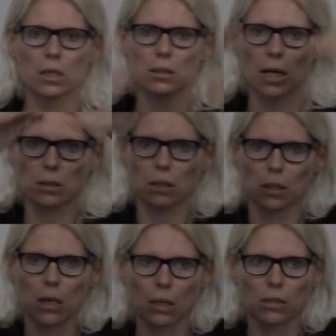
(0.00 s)
that's in a
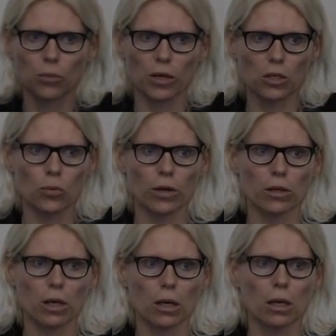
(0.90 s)
color space where
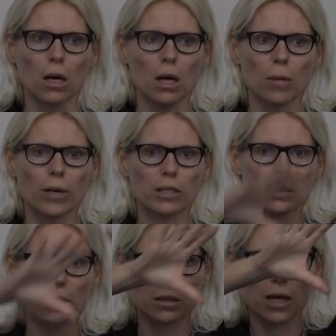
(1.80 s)
they
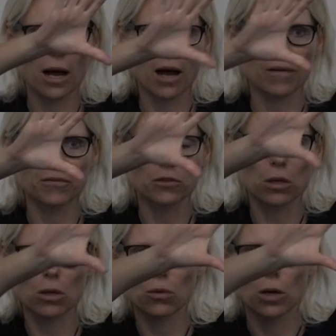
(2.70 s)
basically have,
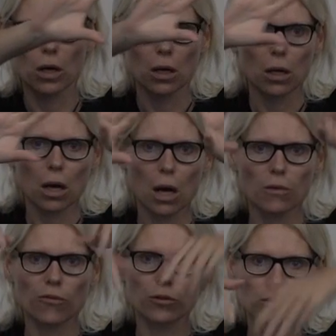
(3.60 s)
so
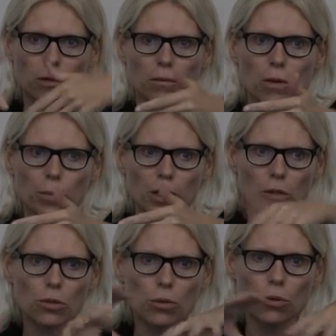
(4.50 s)
first they pick
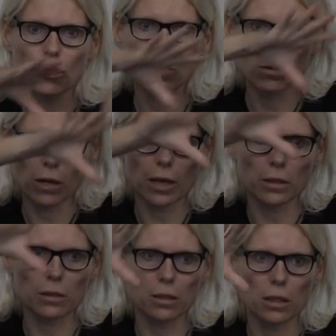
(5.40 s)
the hue, right?
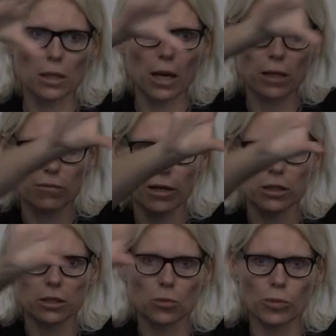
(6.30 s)
And then they get
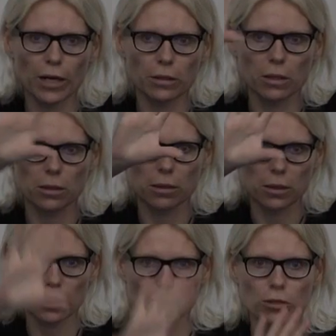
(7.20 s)
various brightness and
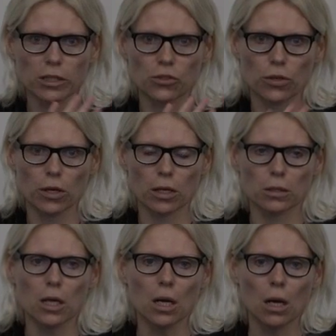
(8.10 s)

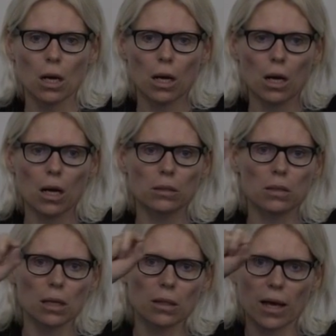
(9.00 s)
saturation. And
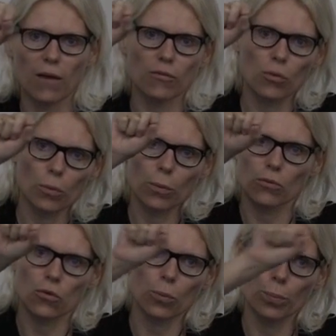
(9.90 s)
then they have to
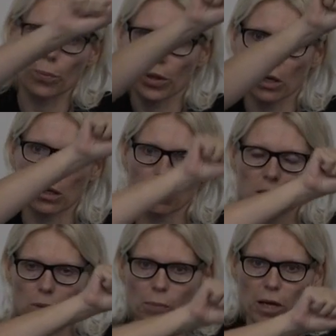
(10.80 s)
pick a
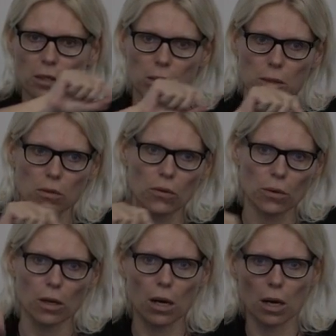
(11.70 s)
space
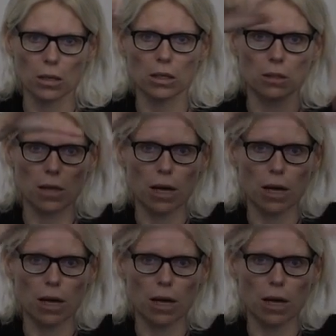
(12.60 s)
in